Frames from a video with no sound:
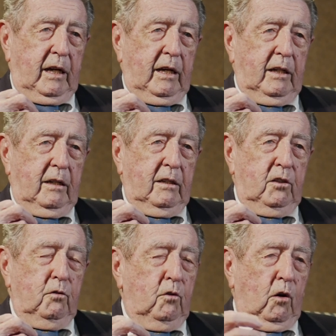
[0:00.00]
and
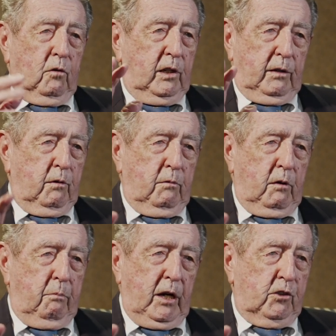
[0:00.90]
you don't give them
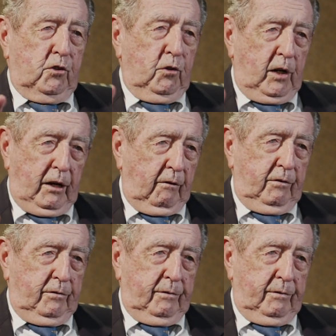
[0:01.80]
the best you have.